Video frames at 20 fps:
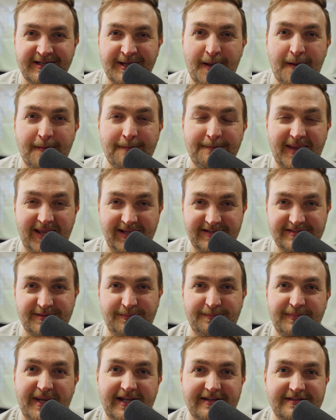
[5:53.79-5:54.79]
Make
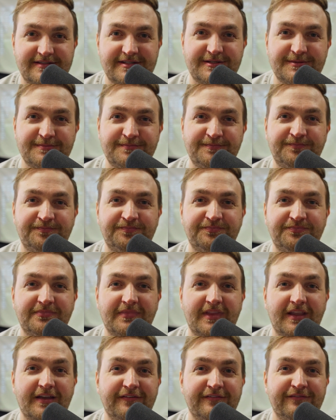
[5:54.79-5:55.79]
some bets.
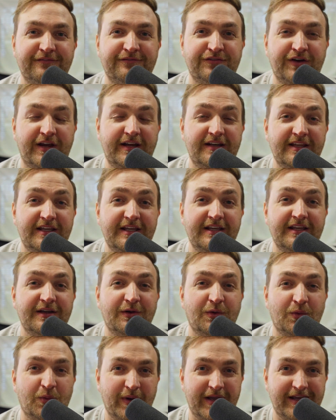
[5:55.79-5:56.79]
Friendly
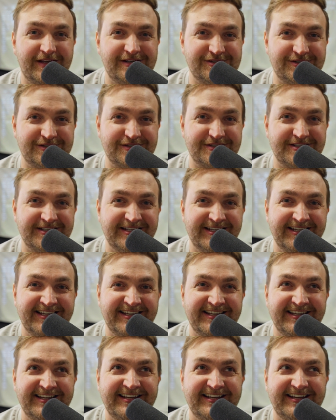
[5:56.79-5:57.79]
wagers.
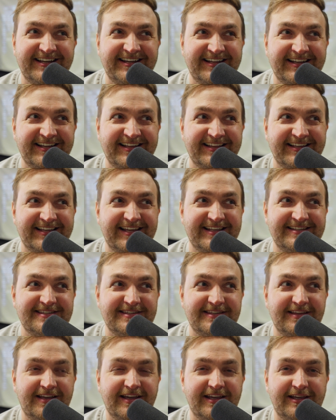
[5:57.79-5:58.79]

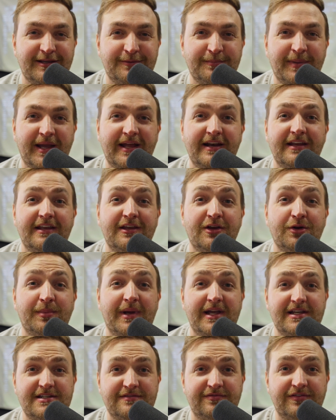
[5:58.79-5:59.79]
It's like betting your
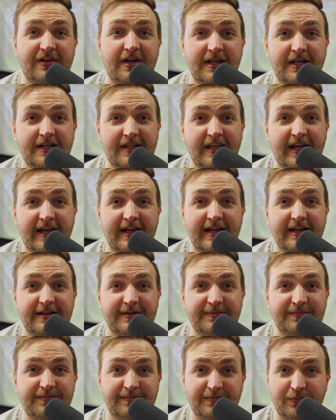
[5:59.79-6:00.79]
best friend that
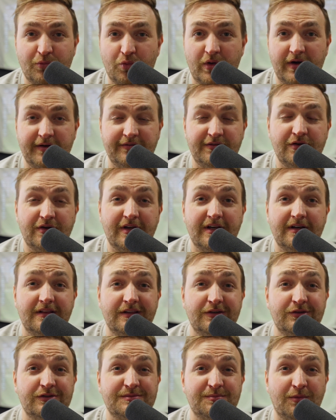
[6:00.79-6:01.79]
one of you can
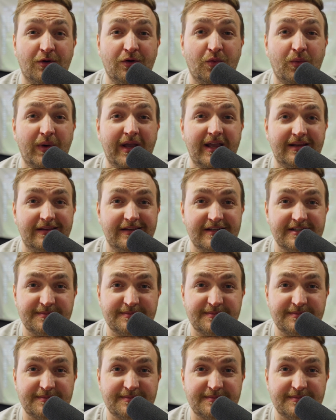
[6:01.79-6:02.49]
lose more weight this